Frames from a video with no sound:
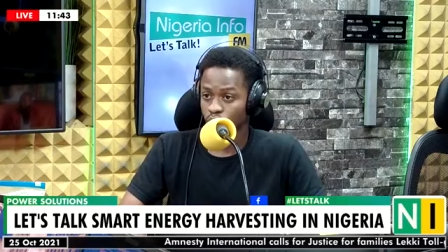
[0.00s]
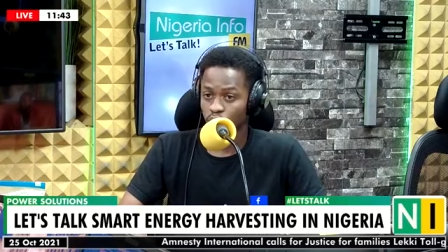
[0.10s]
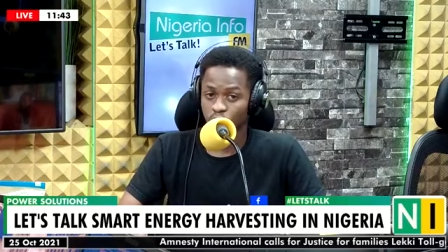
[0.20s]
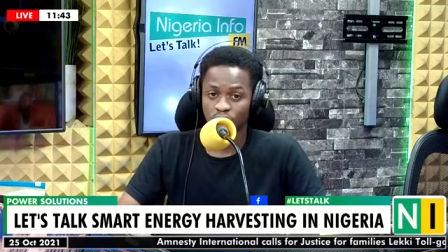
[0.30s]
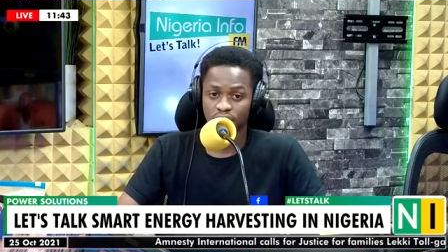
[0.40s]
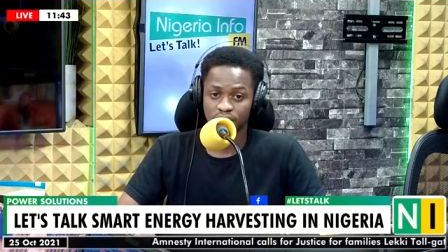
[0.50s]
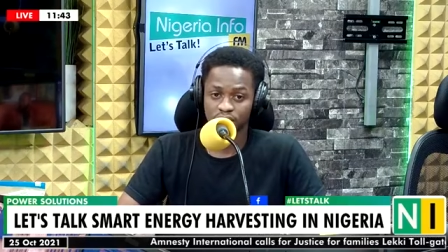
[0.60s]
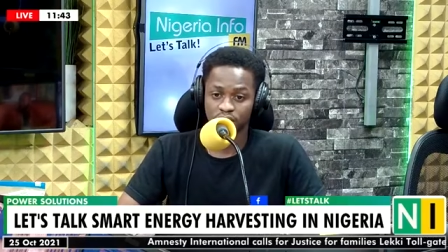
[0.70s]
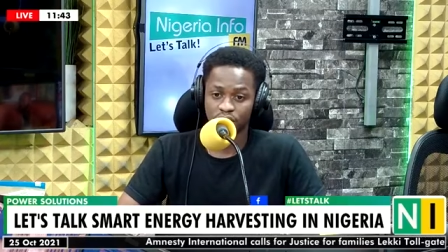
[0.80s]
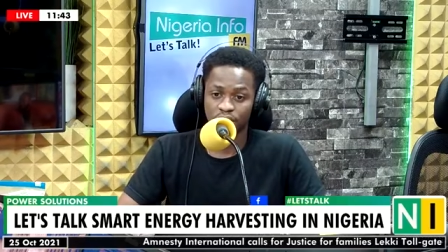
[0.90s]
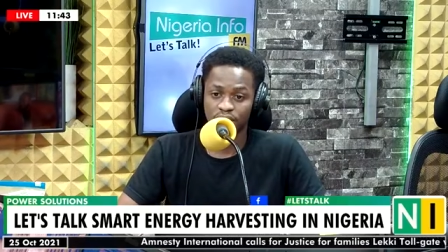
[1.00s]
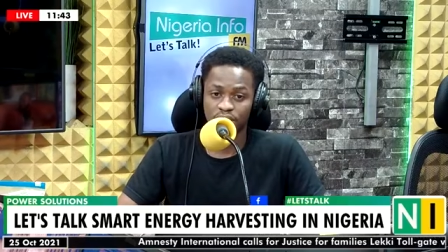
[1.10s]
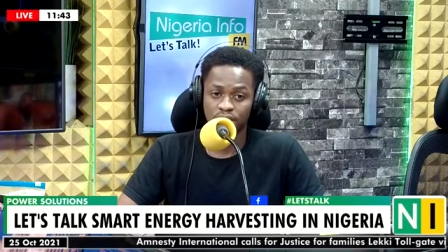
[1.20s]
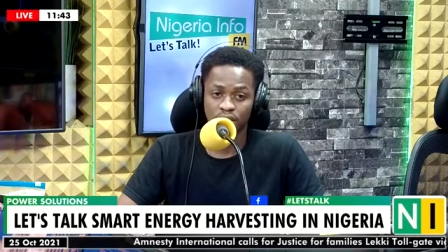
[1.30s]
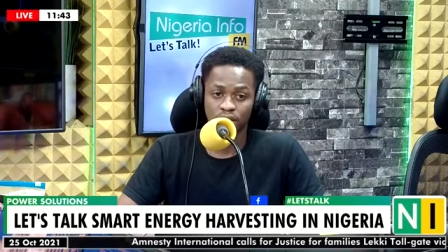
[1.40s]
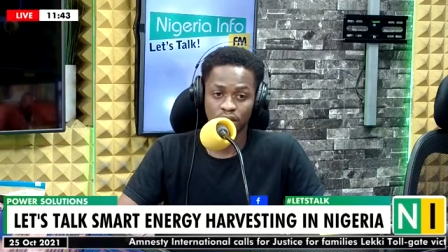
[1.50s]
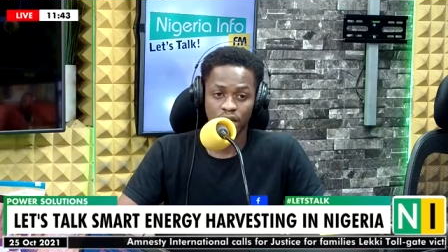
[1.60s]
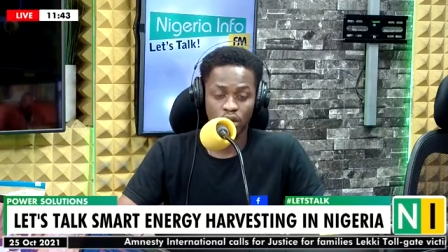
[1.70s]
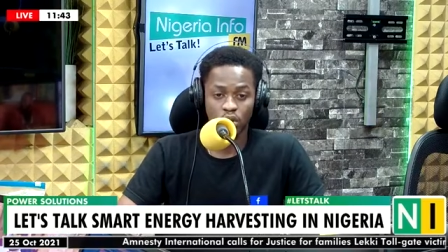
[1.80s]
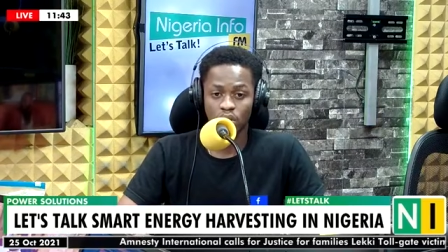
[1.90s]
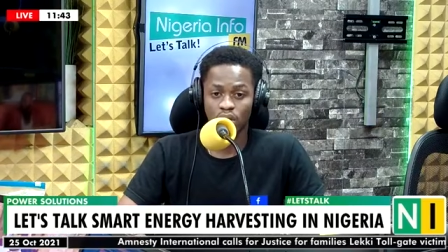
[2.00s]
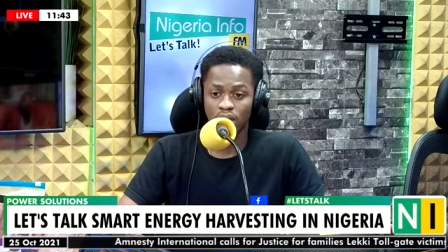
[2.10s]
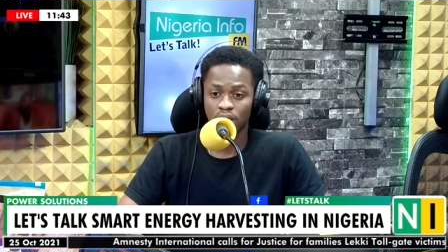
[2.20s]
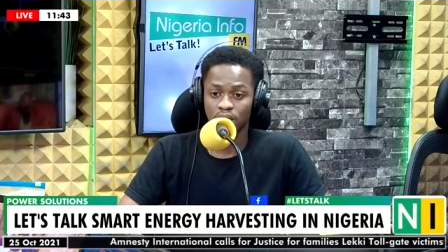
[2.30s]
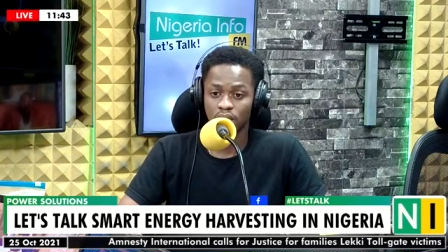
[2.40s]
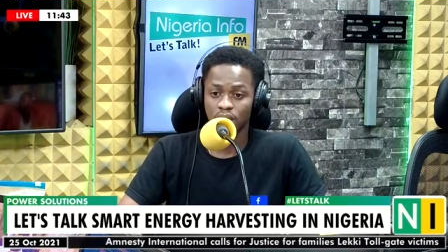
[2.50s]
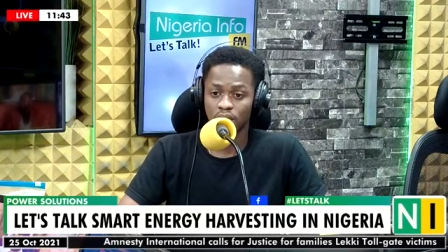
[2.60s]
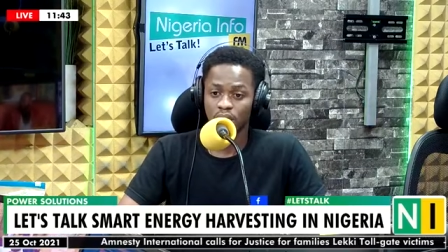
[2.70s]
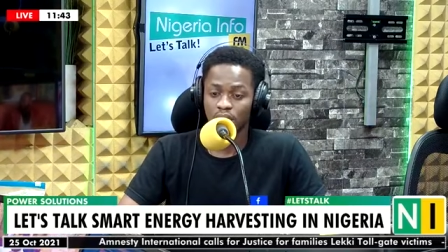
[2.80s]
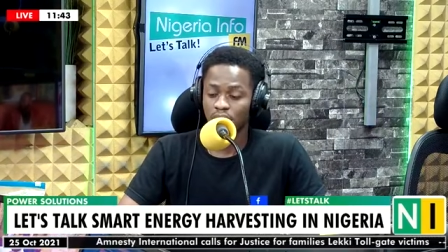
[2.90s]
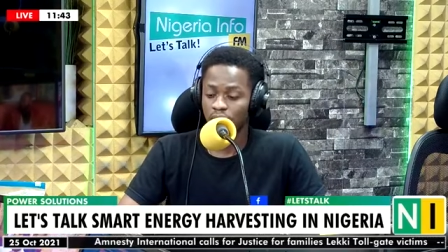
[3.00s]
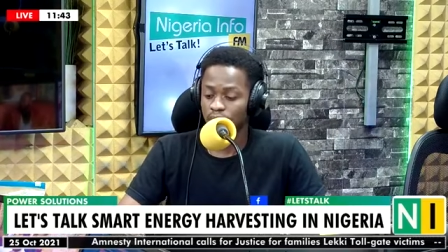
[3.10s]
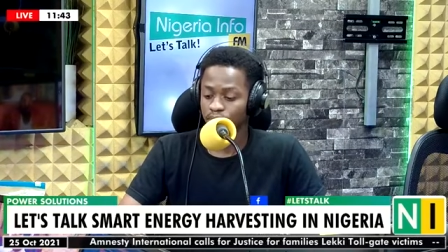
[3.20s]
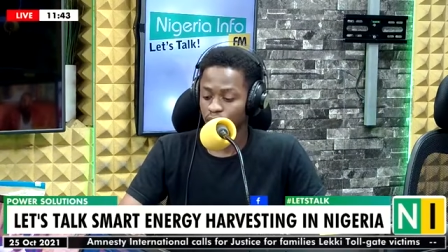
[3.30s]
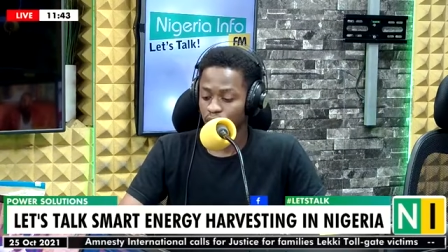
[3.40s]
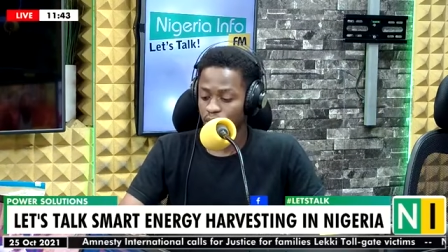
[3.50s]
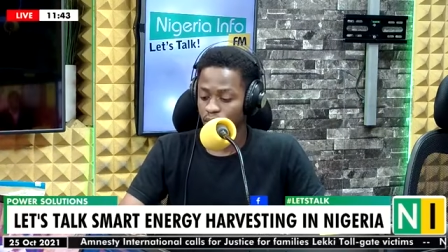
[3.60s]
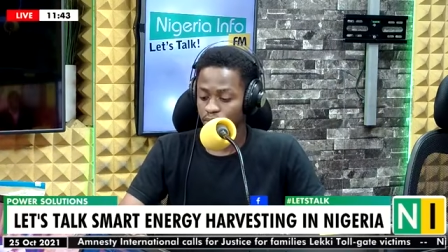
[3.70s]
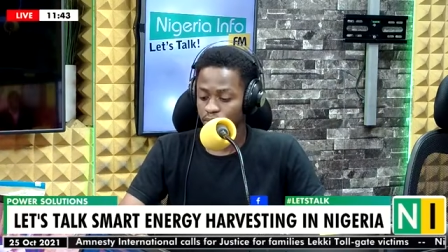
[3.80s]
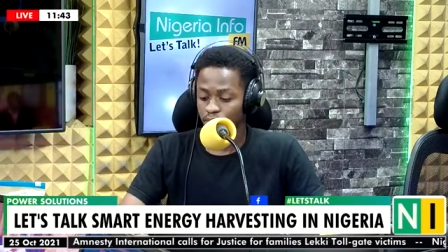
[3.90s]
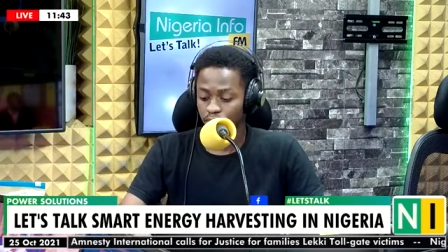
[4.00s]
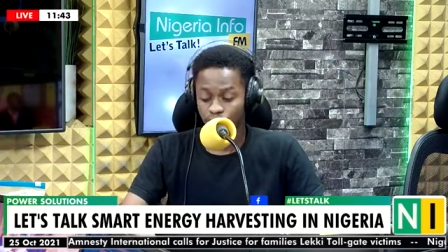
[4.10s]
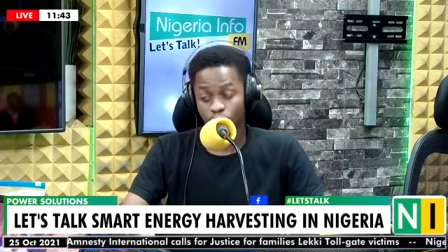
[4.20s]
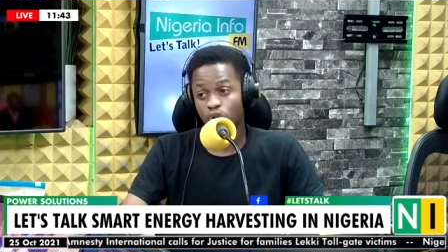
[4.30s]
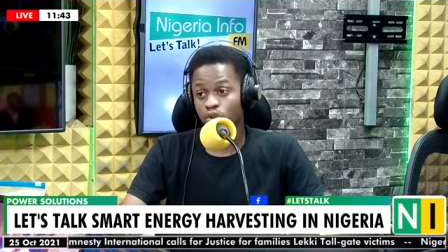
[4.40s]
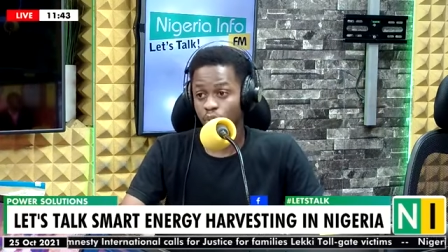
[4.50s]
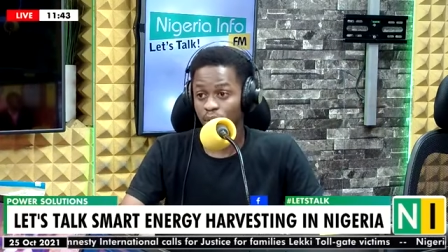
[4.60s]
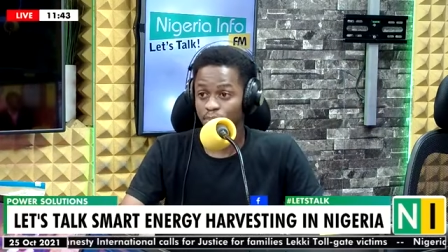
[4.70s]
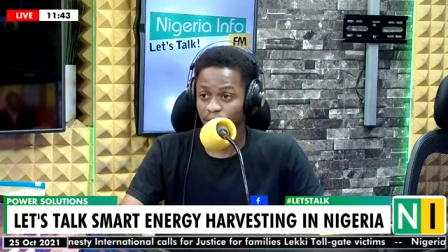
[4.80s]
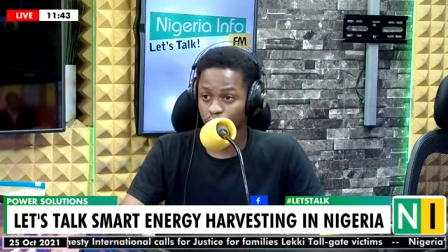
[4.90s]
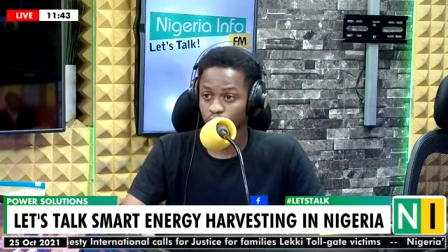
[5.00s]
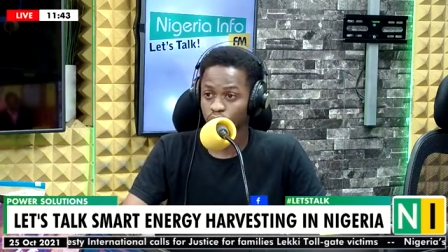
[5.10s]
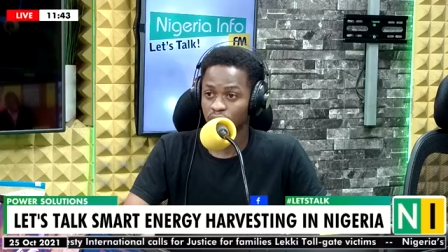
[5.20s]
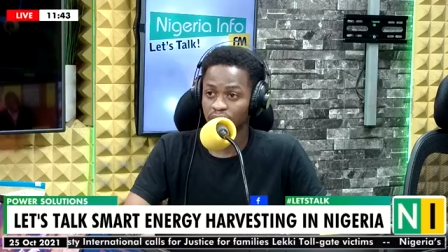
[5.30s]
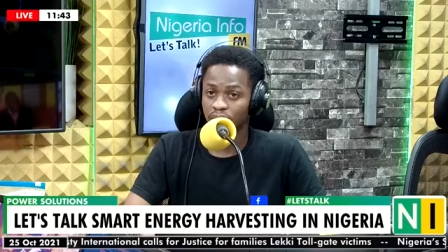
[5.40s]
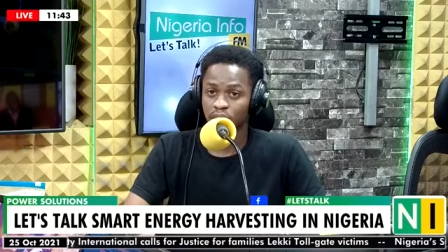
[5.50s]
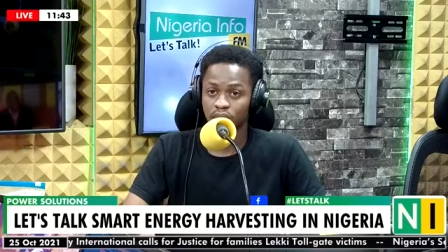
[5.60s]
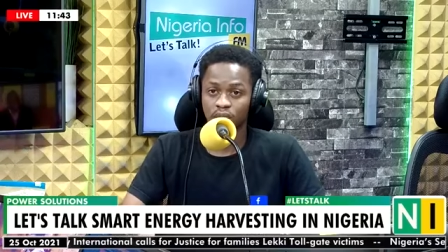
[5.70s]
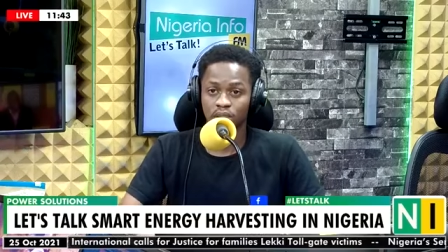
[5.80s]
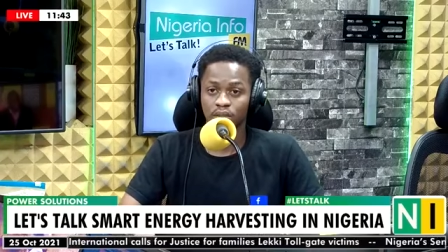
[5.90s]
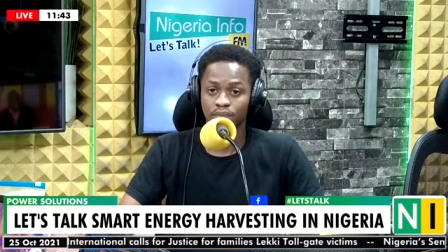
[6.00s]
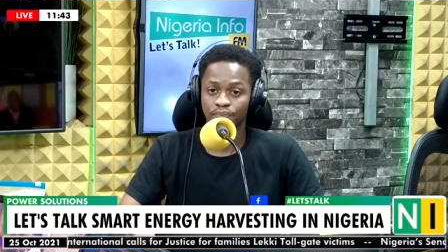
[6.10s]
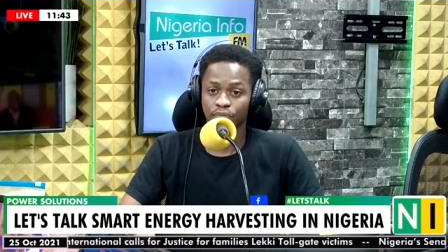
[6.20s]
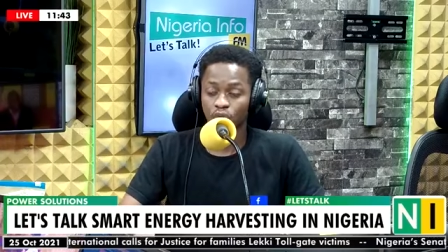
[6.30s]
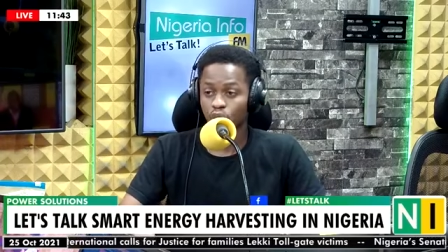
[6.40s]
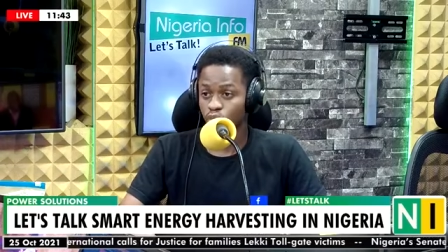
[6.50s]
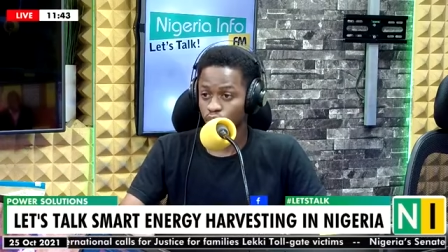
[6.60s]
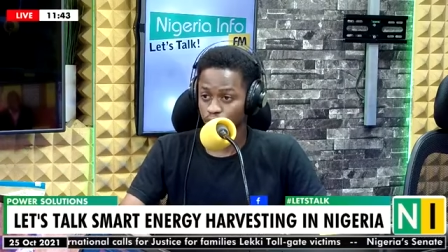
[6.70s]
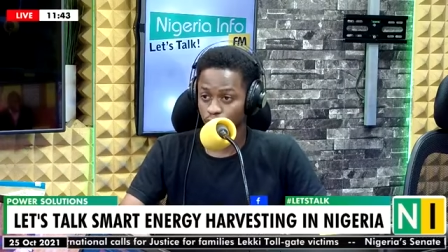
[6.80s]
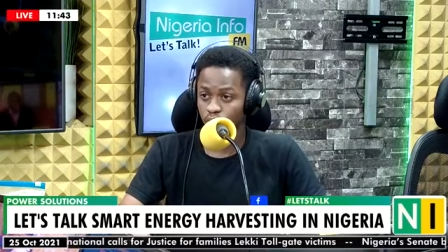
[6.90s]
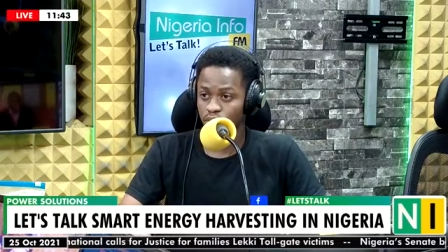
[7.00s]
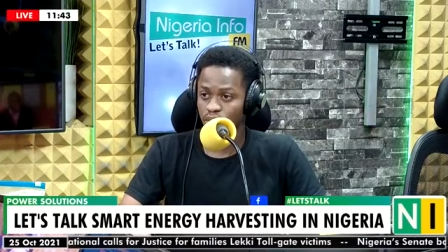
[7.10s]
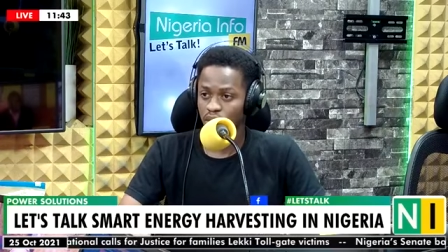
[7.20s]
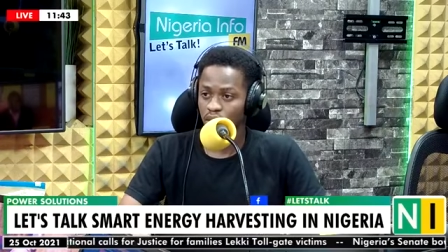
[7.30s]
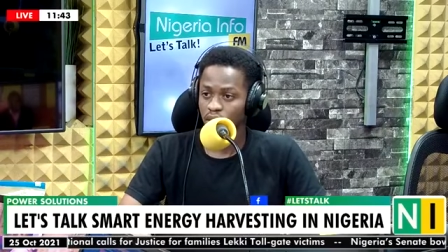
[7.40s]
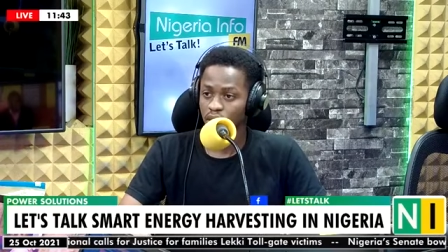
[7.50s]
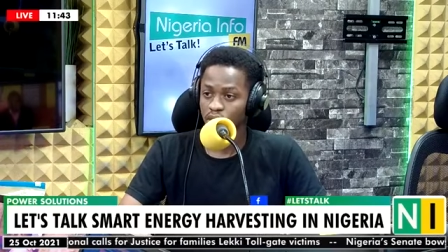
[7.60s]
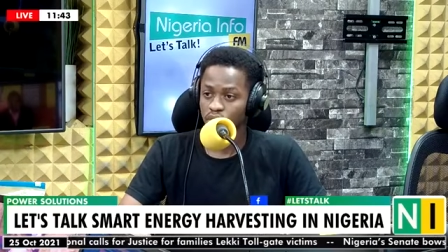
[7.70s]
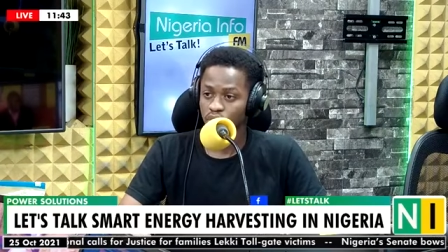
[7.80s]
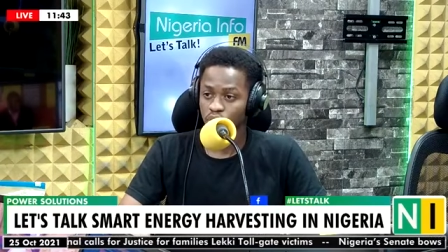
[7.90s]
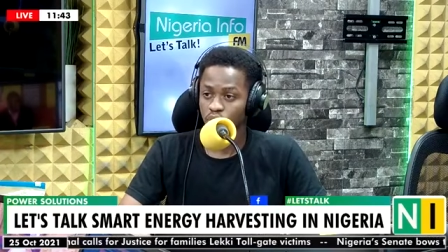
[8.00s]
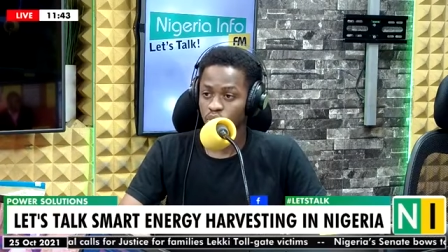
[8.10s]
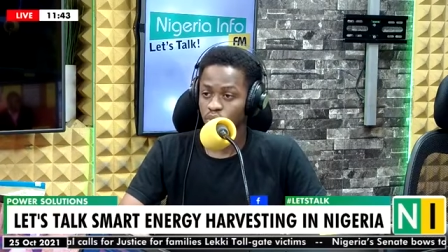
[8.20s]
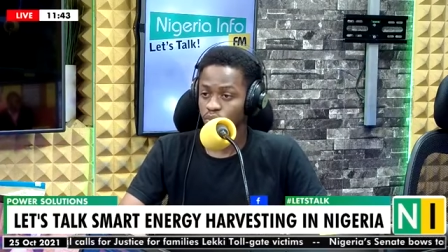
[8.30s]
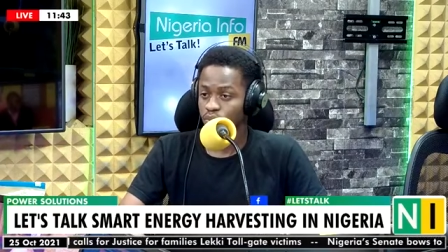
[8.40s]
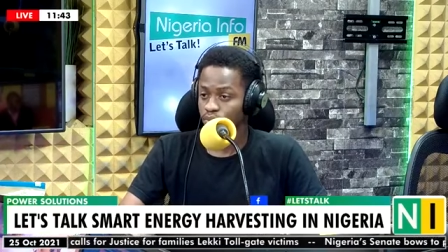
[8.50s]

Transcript: we wanted to create a local product where people can contribute to